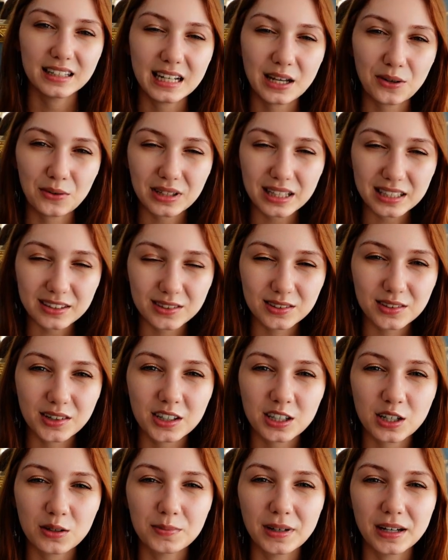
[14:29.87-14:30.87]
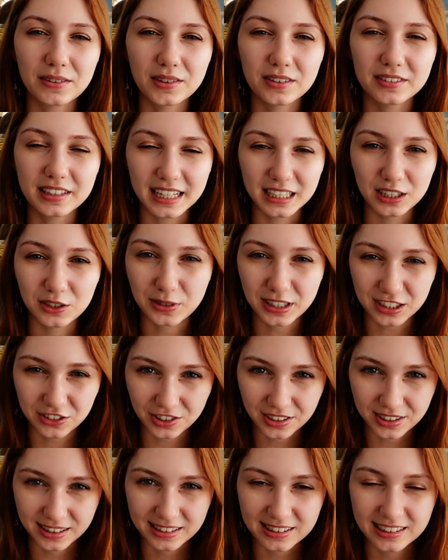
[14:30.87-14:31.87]
Now let's talk about the
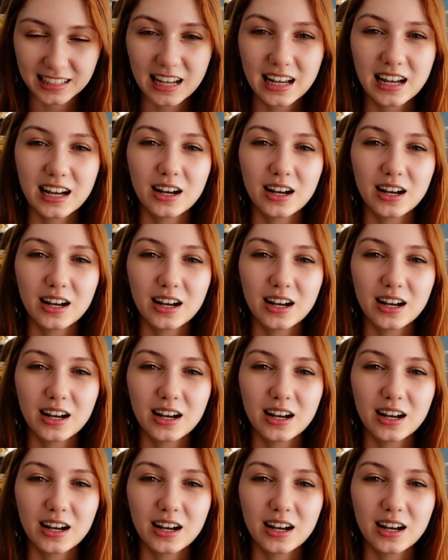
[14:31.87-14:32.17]
digressions.